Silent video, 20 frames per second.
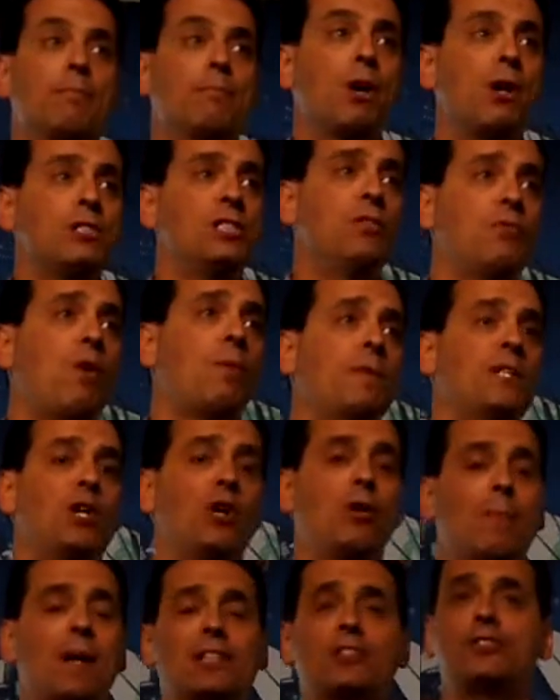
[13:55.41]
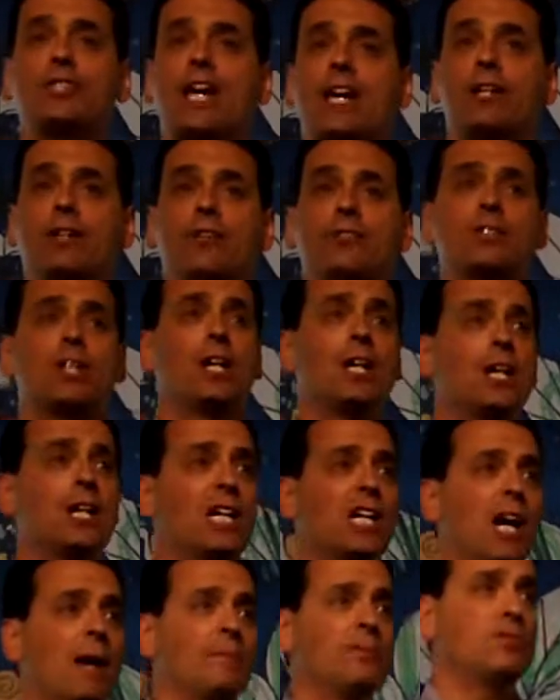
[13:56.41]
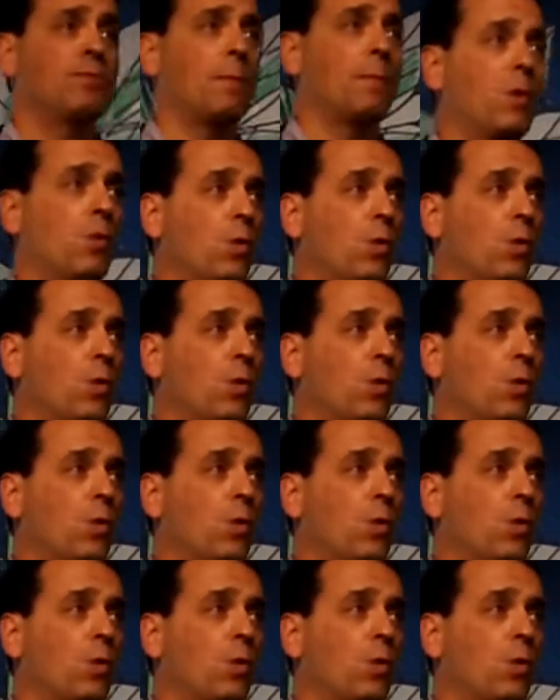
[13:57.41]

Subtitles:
Most of what we know about sales comes from a